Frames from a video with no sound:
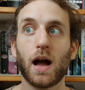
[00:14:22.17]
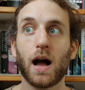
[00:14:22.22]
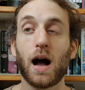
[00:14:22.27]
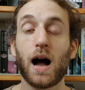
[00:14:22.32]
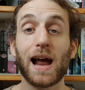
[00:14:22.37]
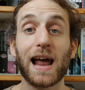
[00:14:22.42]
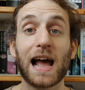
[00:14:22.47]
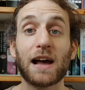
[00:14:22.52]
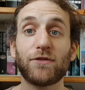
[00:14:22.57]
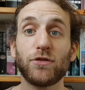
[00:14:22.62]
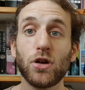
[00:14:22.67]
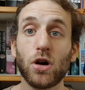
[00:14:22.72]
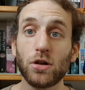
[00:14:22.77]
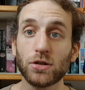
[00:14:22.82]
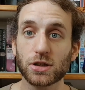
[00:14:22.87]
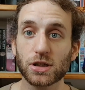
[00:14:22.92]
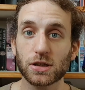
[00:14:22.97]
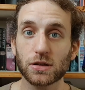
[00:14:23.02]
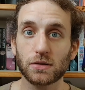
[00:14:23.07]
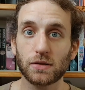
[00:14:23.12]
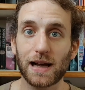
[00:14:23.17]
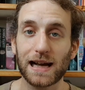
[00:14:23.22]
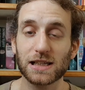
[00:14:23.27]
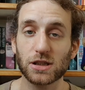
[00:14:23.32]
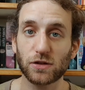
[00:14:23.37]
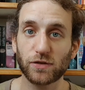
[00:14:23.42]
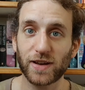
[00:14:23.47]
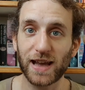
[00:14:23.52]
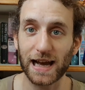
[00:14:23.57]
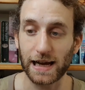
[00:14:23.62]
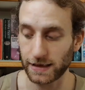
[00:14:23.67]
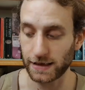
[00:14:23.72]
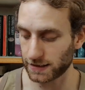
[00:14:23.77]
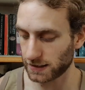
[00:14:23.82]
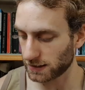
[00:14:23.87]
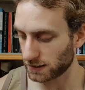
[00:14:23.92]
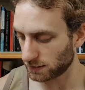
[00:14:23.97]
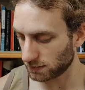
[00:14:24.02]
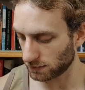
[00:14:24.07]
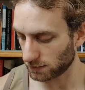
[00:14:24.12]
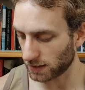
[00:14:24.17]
I have not, as of yet,